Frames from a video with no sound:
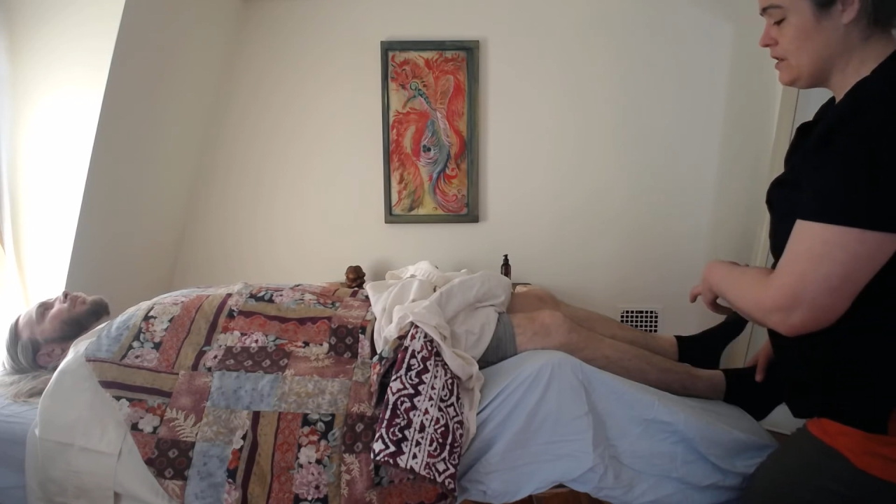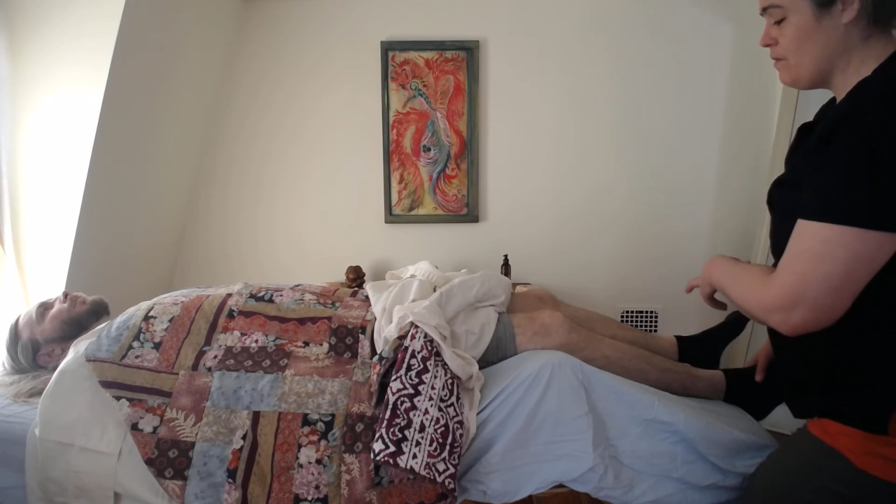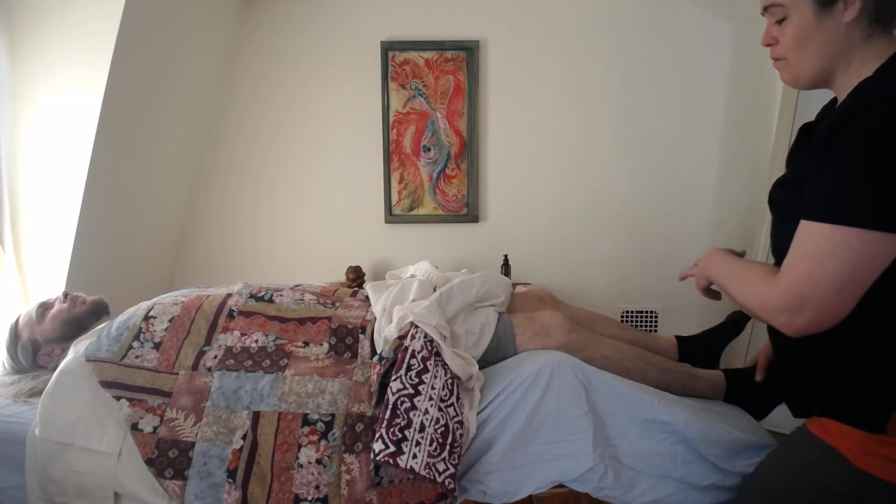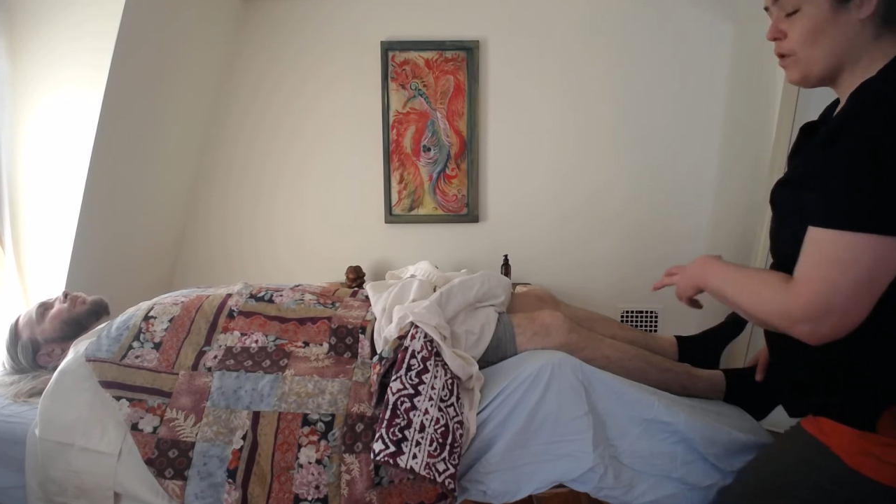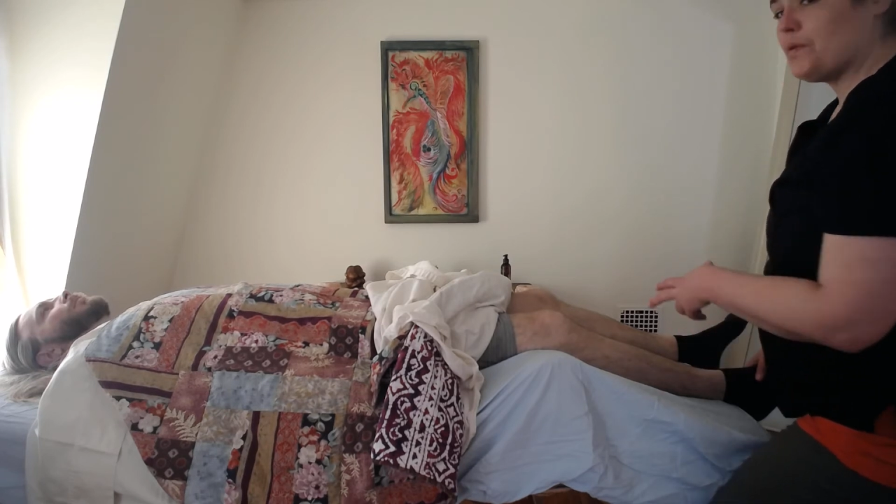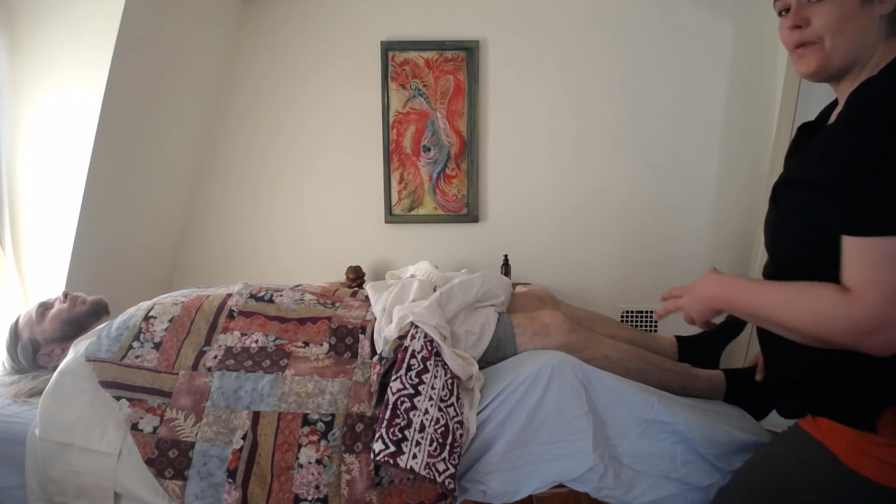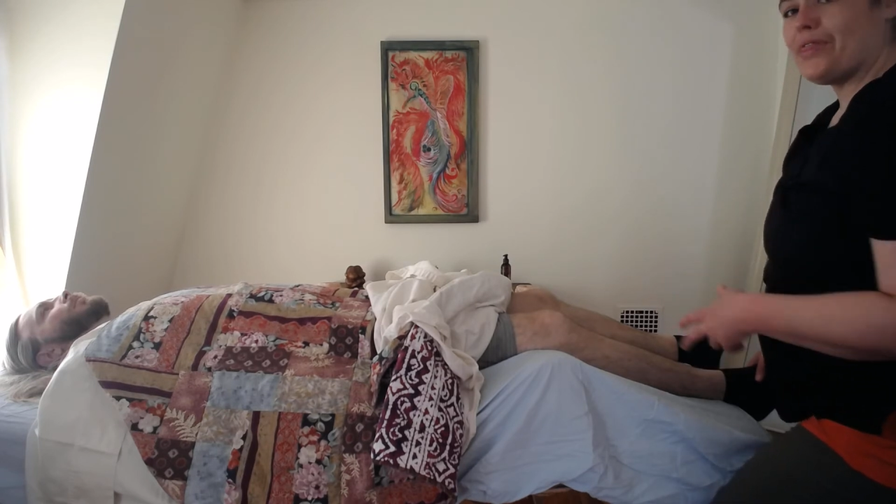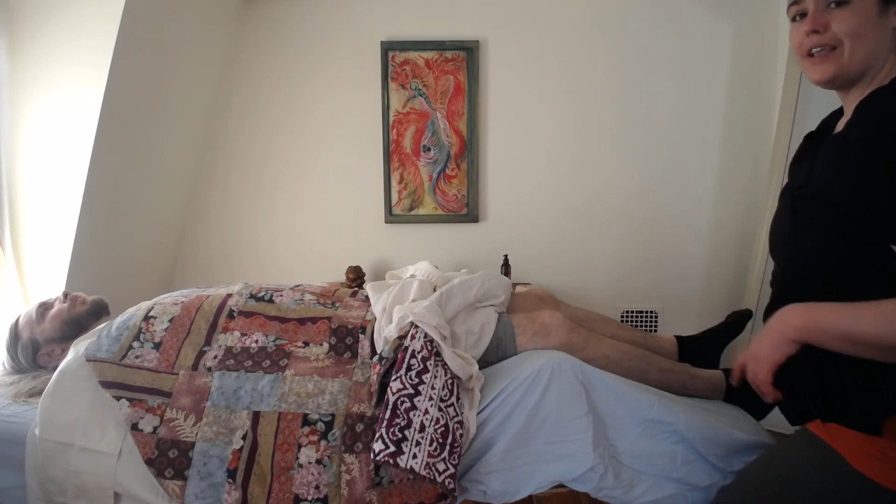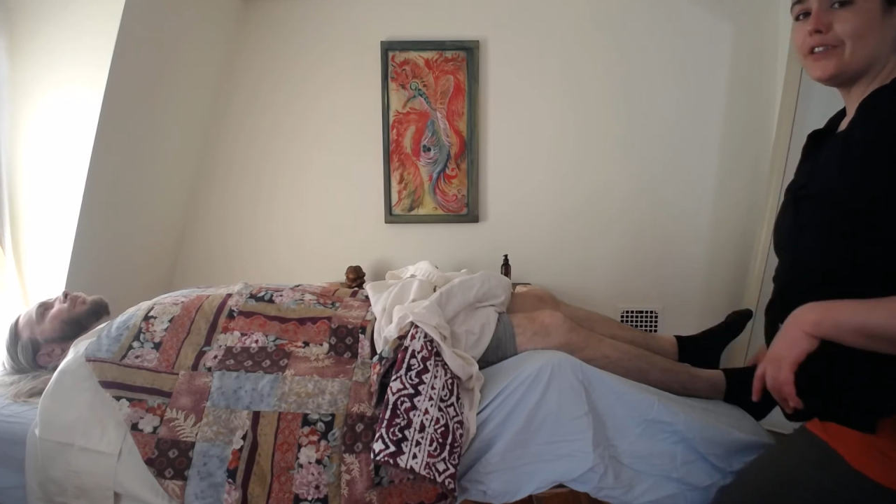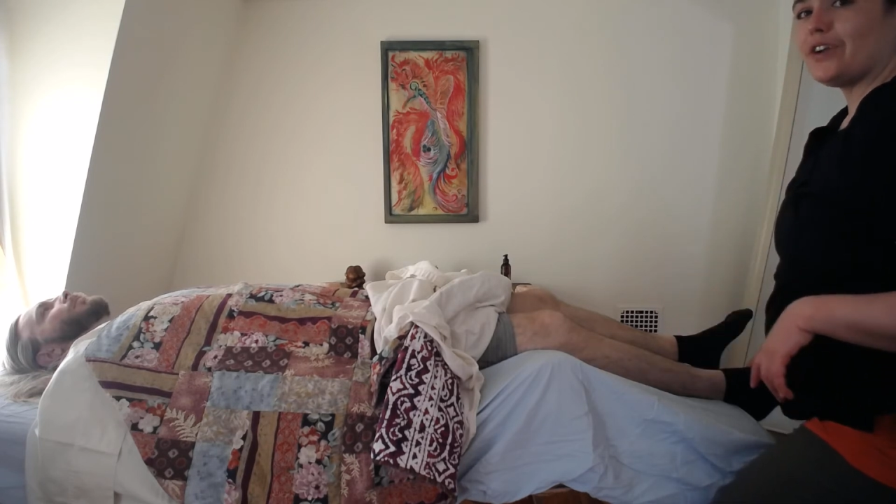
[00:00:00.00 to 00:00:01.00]
more when
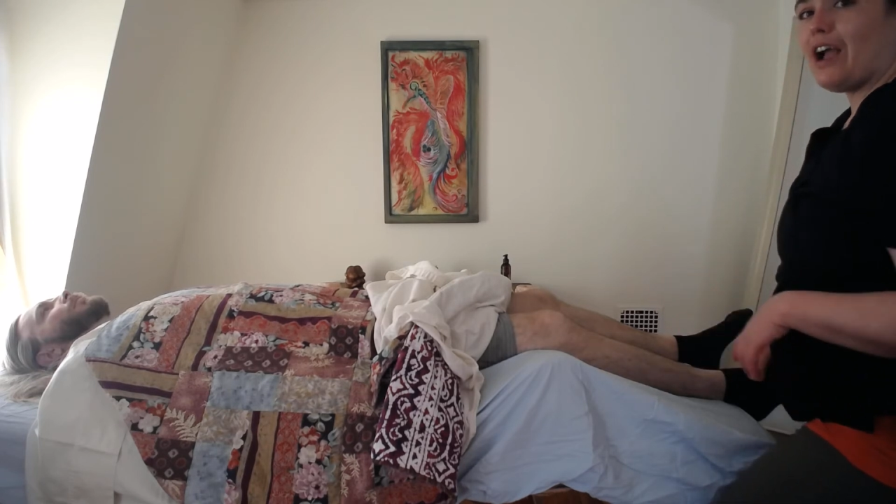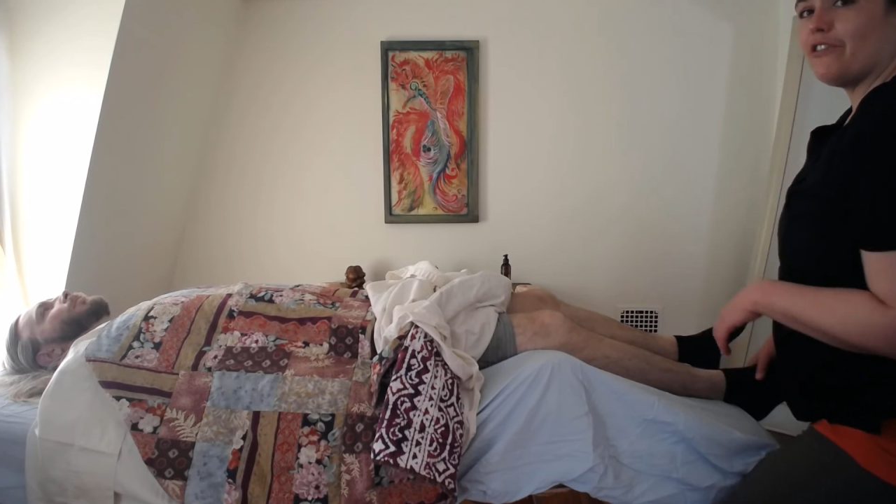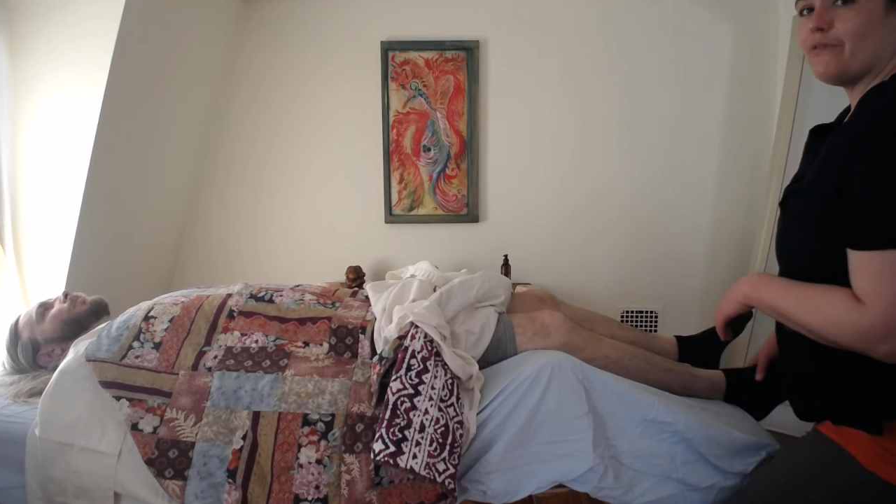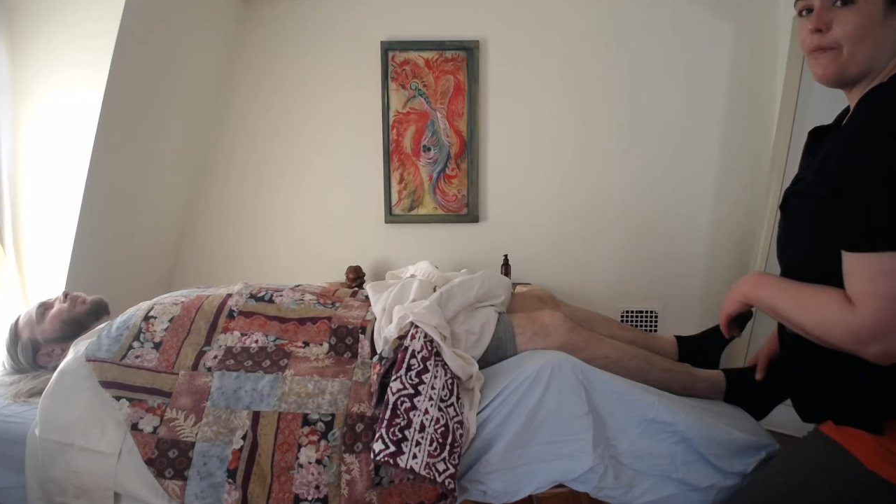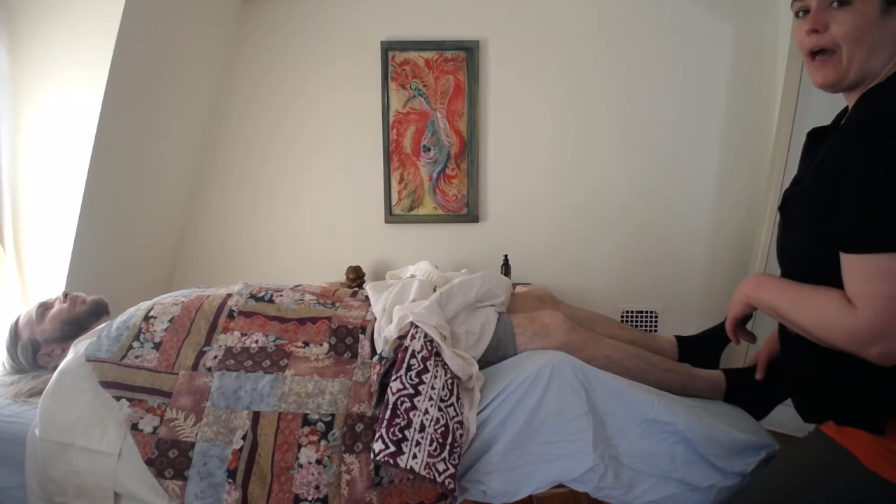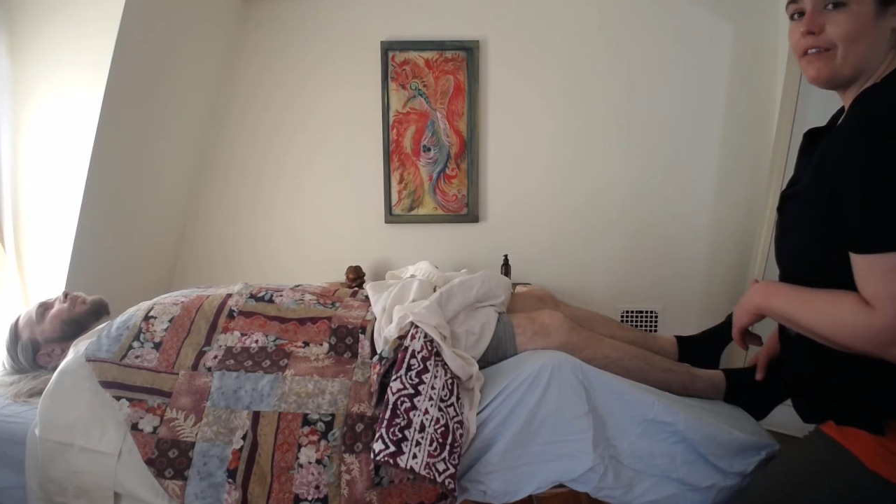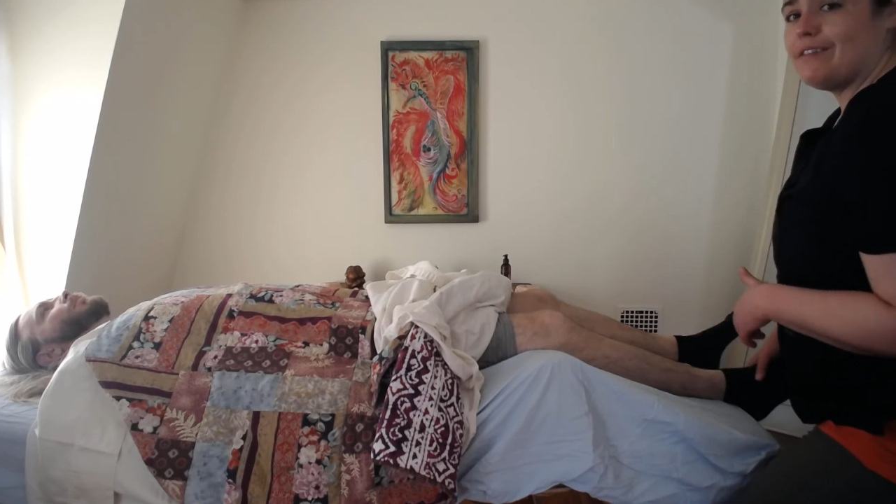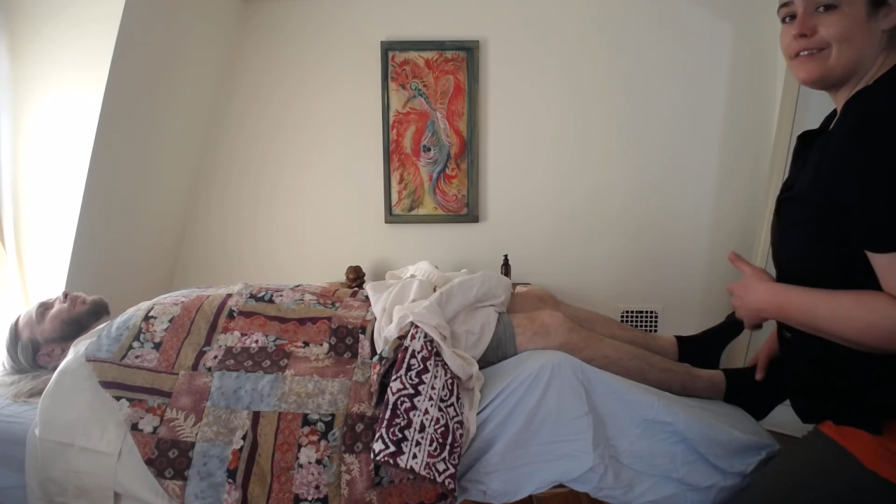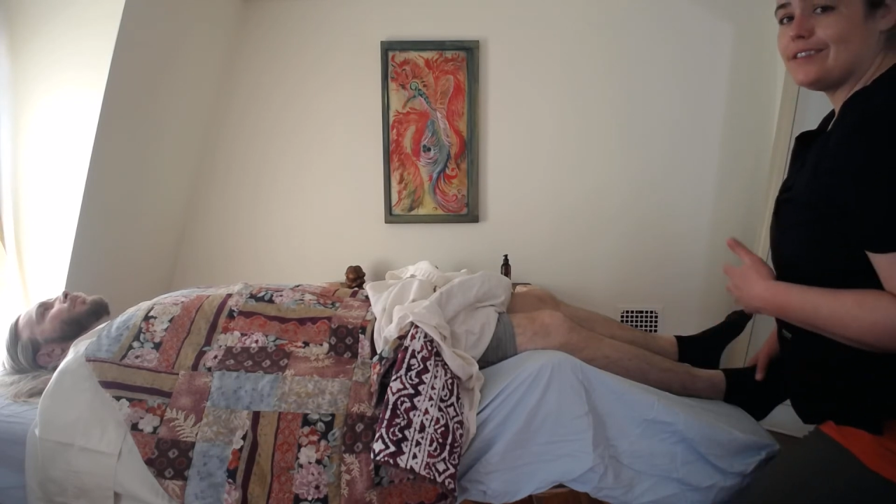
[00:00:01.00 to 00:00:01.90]
things are out of balance